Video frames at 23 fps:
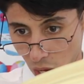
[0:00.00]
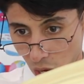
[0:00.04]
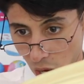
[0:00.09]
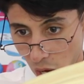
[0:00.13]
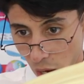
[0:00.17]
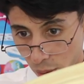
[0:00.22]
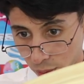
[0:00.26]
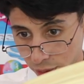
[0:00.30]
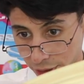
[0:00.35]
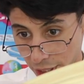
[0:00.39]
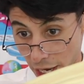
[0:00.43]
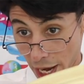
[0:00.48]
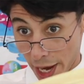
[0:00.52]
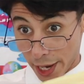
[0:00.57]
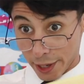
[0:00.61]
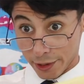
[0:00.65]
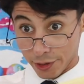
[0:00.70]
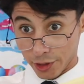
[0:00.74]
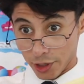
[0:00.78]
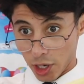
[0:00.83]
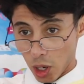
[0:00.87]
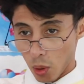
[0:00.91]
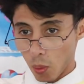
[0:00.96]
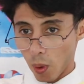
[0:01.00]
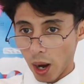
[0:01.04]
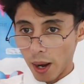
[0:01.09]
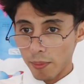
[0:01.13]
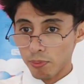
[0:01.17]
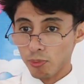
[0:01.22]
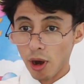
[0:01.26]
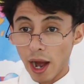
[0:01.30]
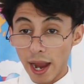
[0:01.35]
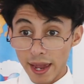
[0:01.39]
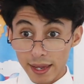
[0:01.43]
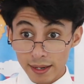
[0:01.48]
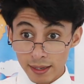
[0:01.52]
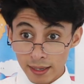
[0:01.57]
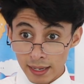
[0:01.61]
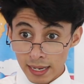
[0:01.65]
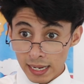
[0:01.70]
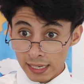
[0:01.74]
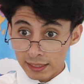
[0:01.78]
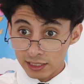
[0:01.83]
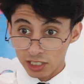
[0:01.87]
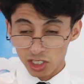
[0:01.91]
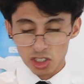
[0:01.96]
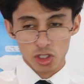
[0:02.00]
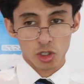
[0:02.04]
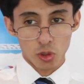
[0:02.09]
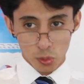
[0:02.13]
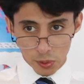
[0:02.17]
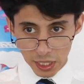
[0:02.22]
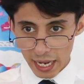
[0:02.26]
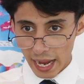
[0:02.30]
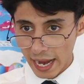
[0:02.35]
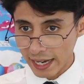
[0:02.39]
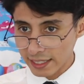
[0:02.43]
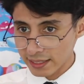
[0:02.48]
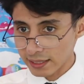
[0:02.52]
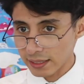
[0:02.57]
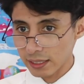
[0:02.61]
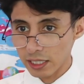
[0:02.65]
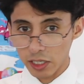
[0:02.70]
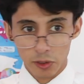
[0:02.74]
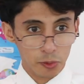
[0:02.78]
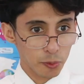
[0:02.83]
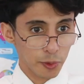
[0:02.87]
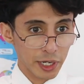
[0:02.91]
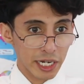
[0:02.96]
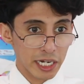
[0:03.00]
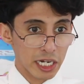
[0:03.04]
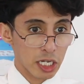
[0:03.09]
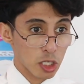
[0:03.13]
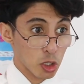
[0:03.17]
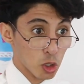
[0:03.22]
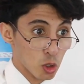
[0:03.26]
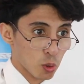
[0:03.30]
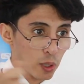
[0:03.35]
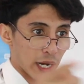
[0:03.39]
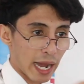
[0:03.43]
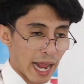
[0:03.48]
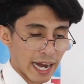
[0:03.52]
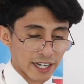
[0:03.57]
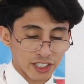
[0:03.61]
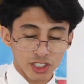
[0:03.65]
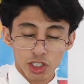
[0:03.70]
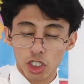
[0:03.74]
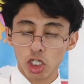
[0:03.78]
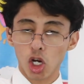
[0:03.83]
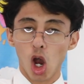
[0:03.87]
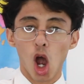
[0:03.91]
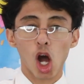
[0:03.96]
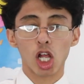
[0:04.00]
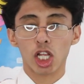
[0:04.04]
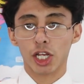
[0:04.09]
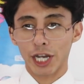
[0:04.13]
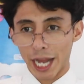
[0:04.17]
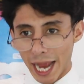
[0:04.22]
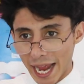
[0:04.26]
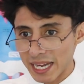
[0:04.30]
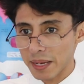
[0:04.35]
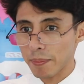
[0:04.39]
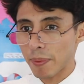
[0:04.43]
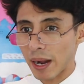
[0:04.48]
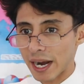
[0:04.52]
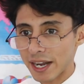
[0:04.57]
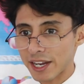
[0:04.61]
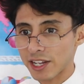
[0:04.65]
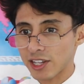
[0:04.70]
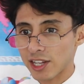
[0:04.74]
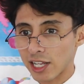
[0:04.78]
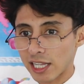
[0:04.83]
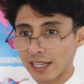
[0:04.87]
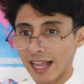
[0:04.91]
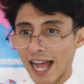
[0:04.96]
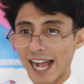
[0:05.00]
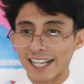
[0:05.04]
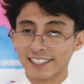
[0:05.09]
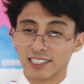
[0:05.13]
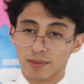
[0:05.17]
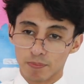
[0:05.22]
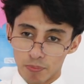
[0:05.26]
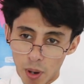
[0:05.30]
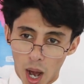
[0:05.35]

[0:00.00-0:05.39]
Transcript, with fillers: Okay, you know what, Brian? Since you did excellent reading, you can actually call on anybody in the class and